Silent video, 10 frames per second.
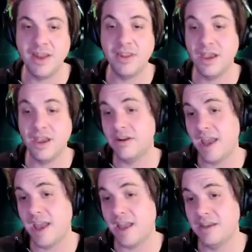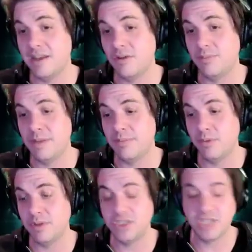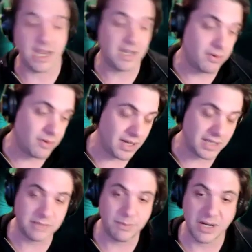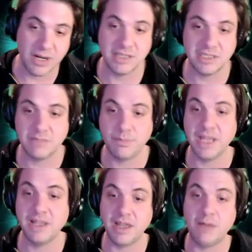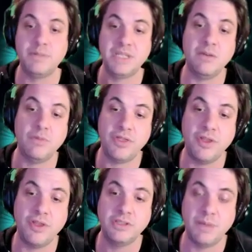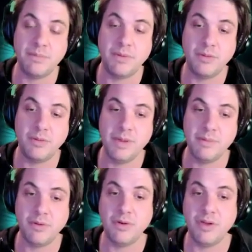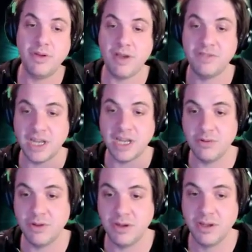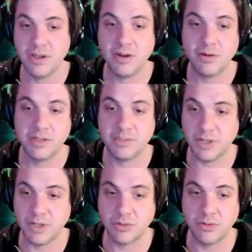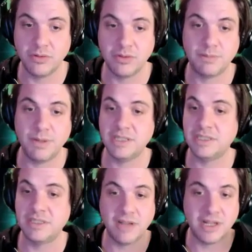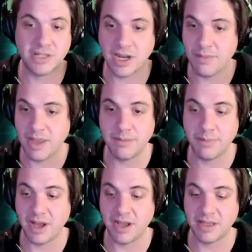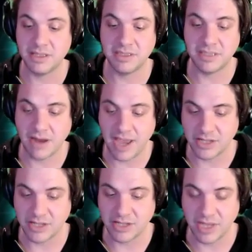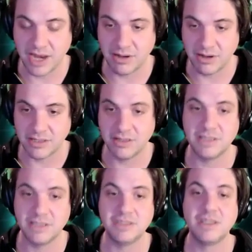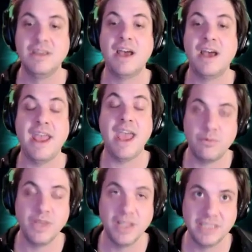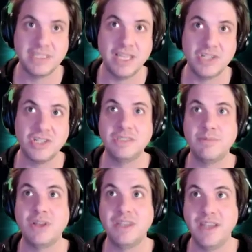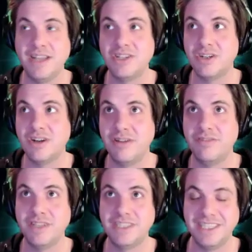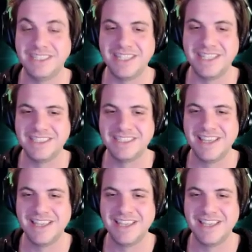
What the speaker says: the other hand, people with genuine experiences being lumped in with those people who have genuine spiritual experiences. They're not trying to make a buck. This is their actual character. I had realizations about the nature of existence. I